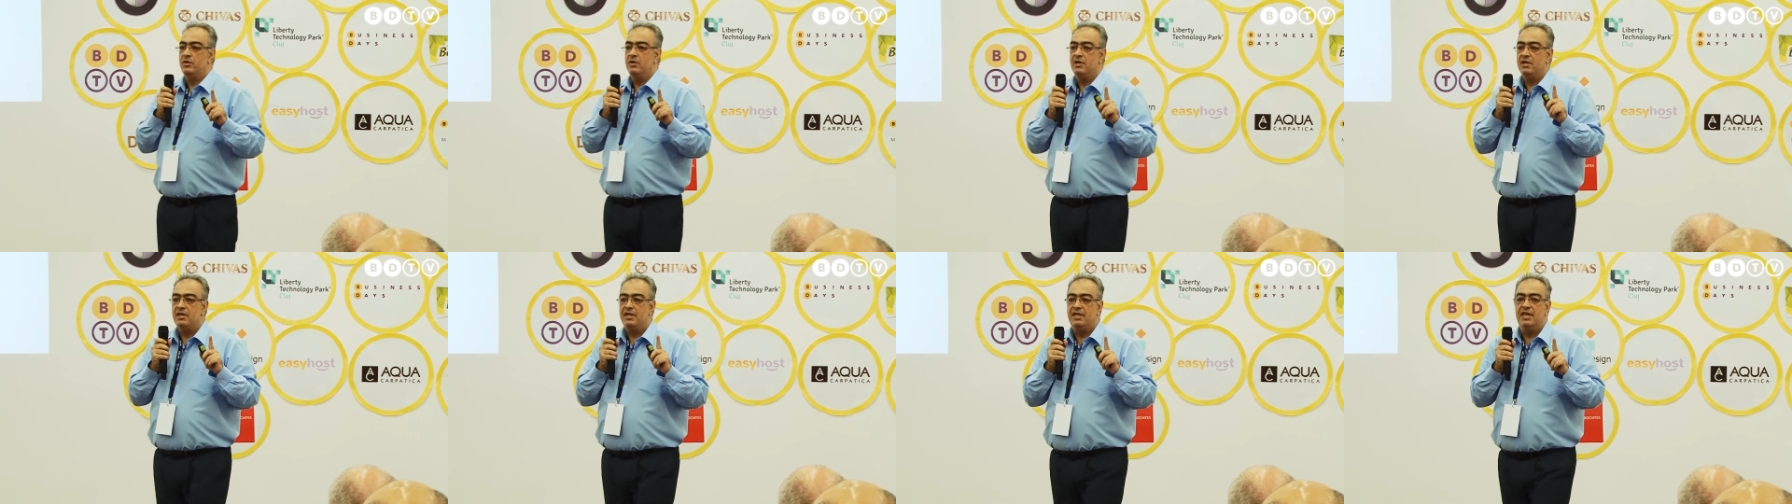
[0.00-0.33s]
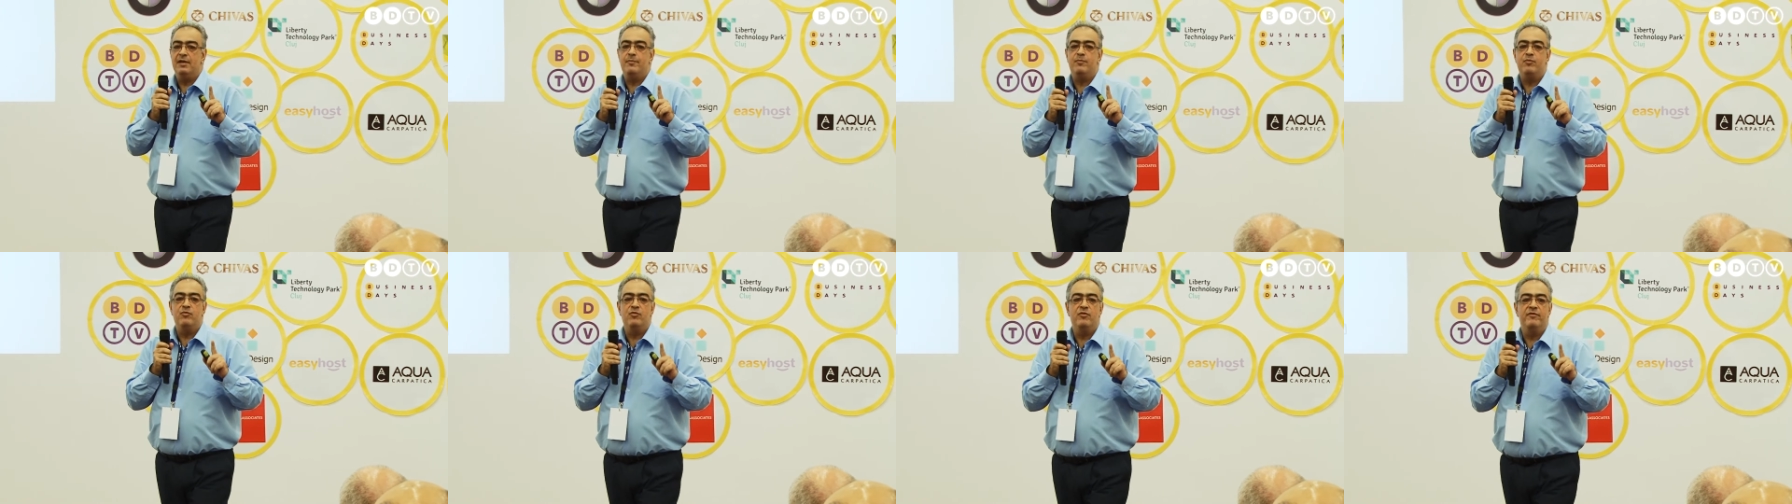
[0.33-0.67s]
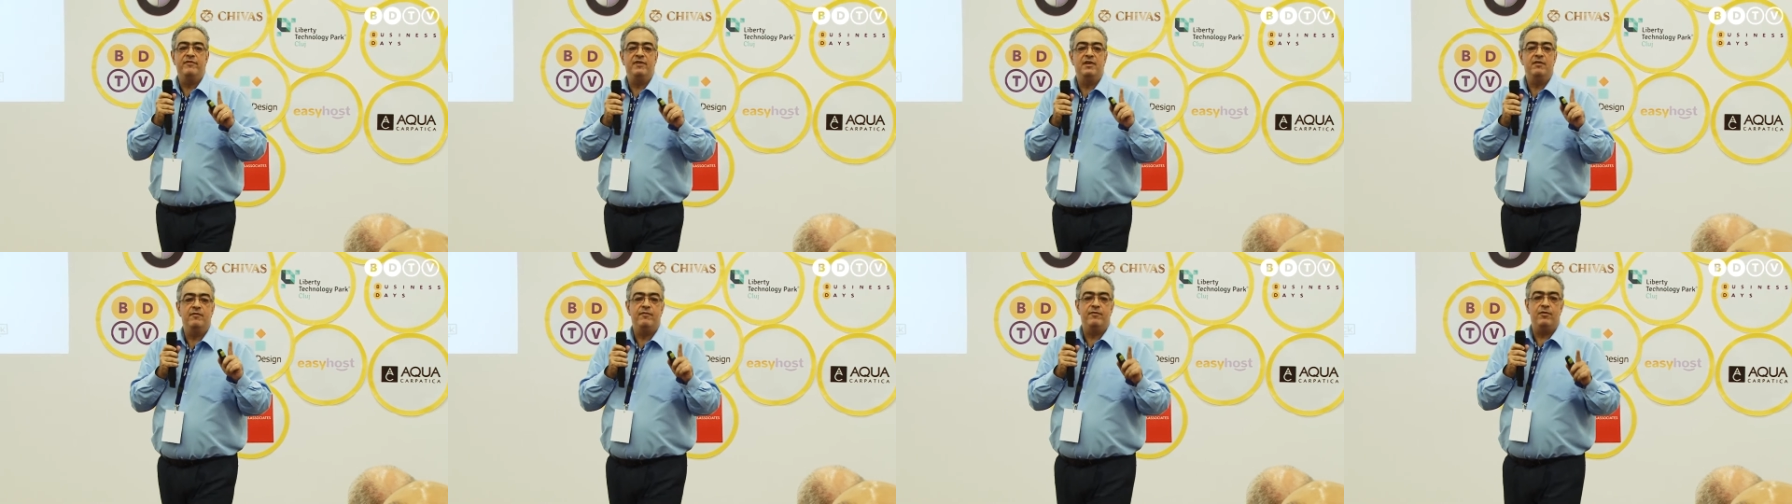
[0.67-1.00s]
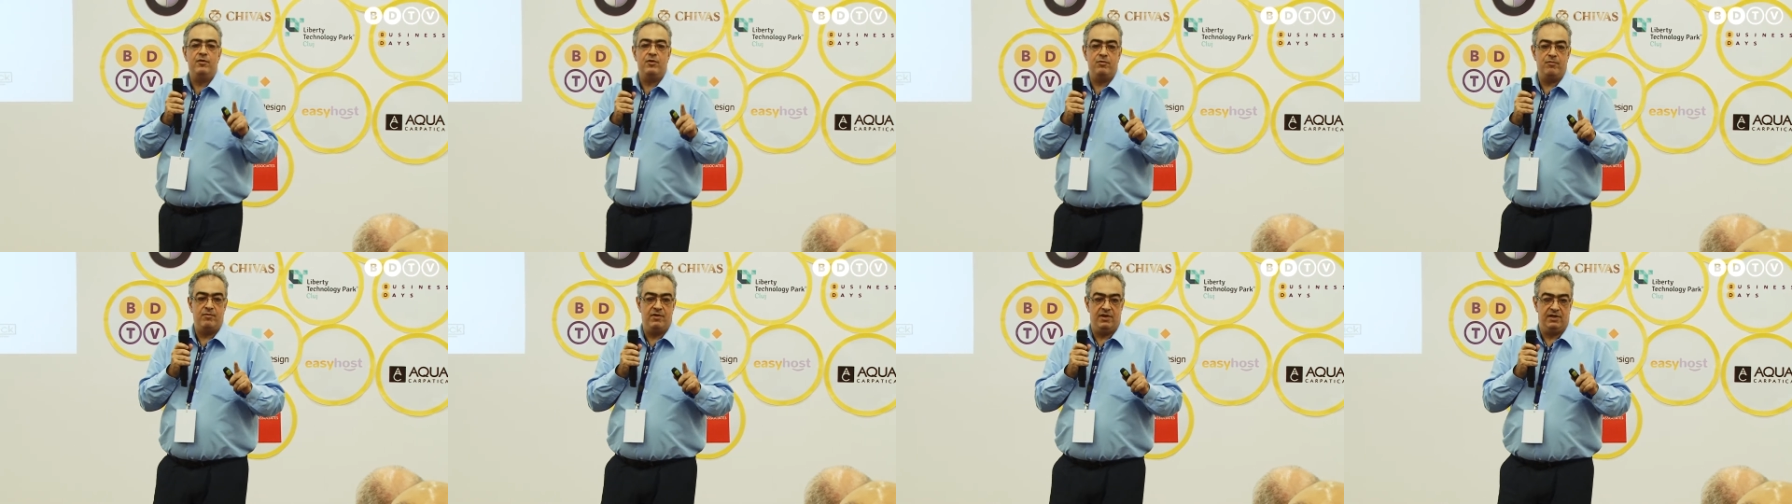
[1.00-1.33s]
keep moving
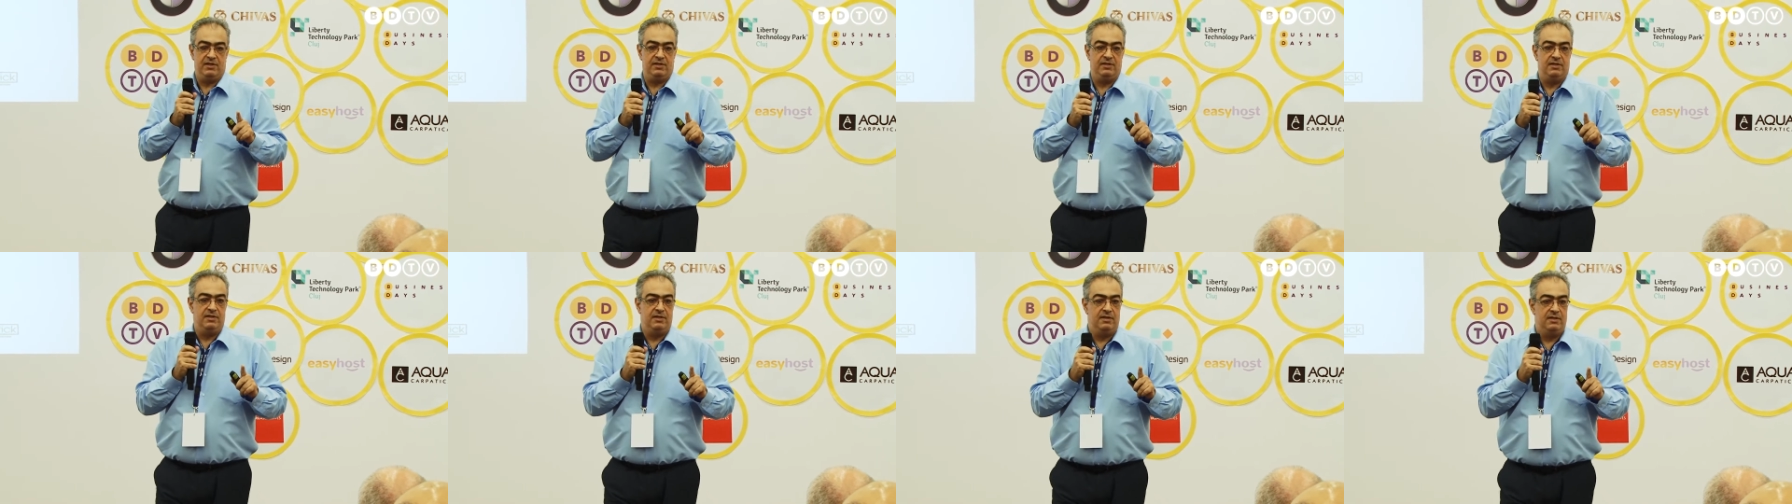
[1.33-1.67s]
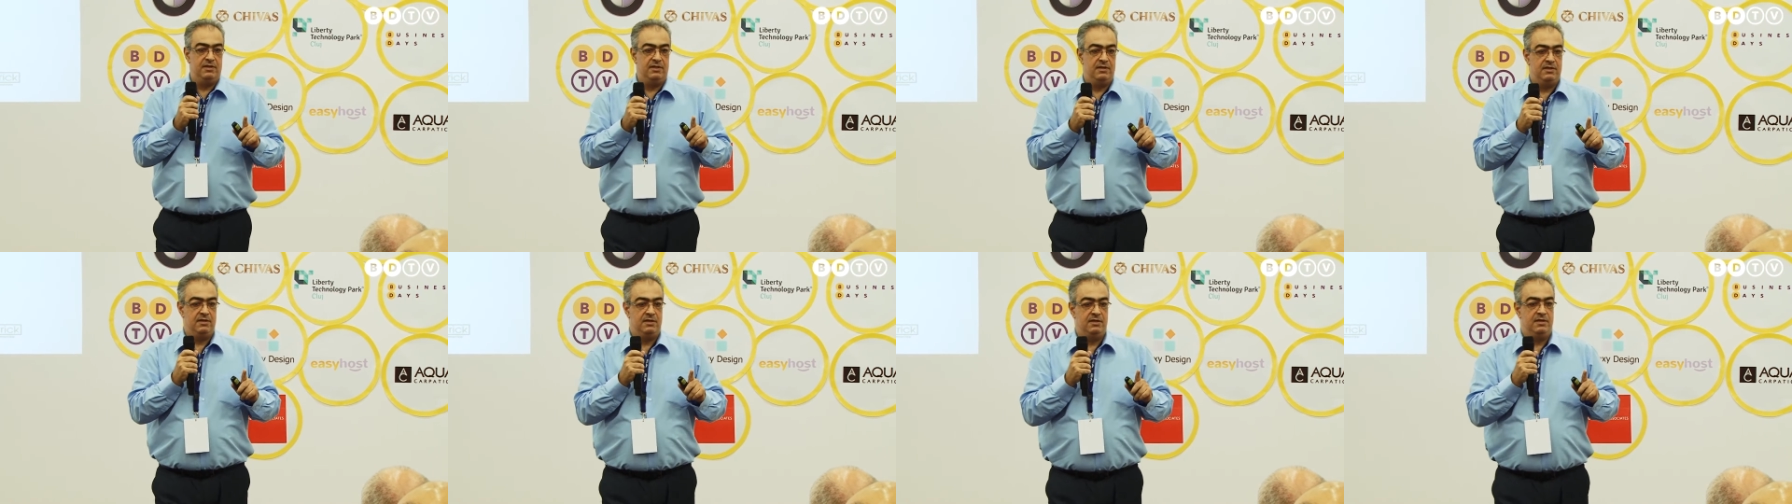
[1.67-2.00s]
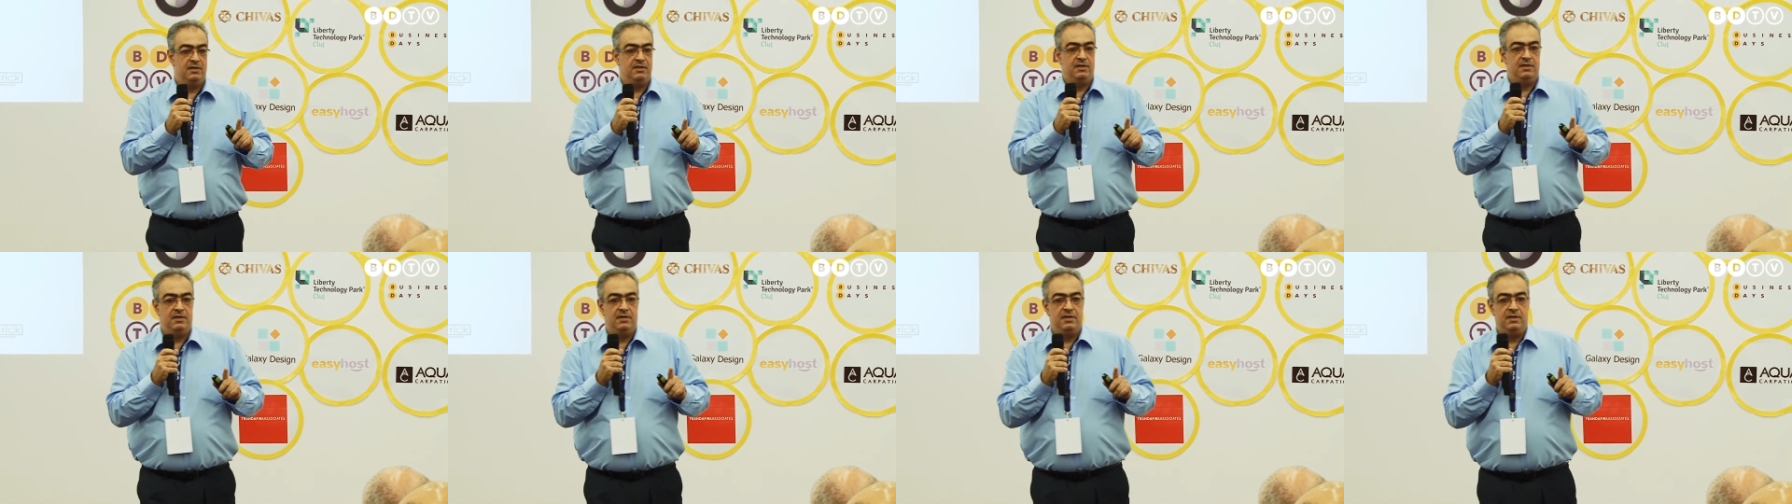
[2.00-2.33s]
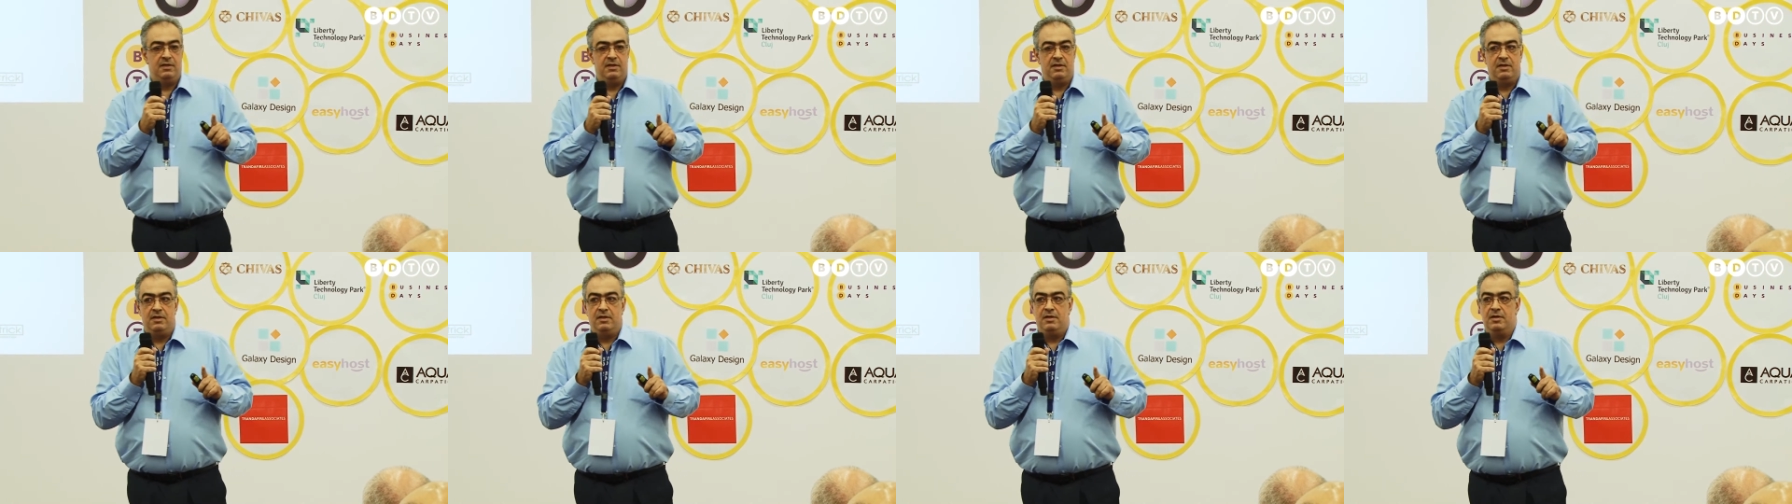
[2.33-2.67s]
forward.
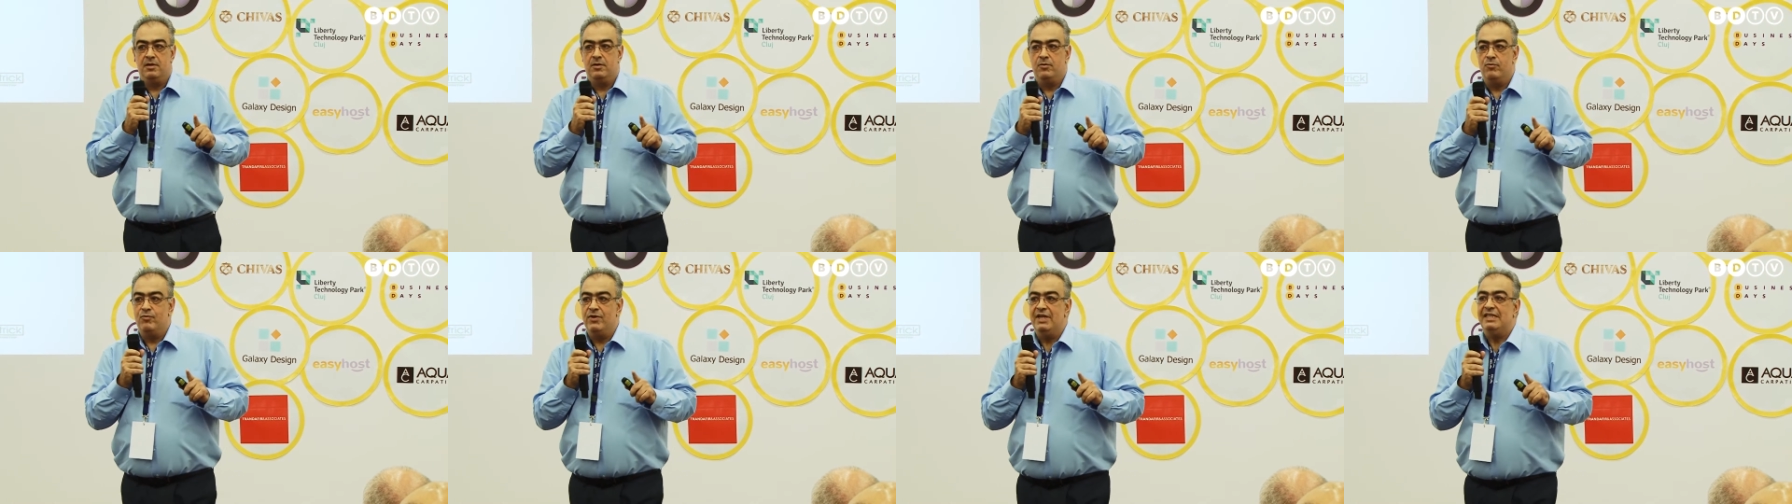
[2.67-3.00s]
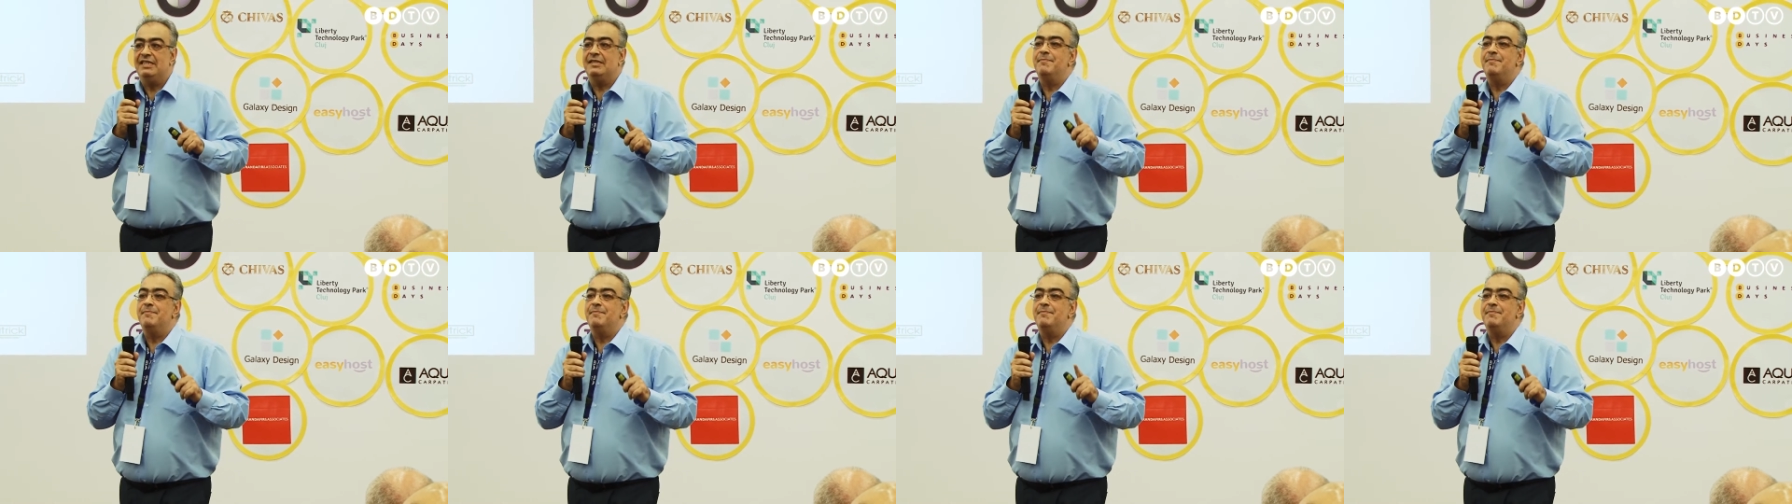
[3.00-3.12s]
Which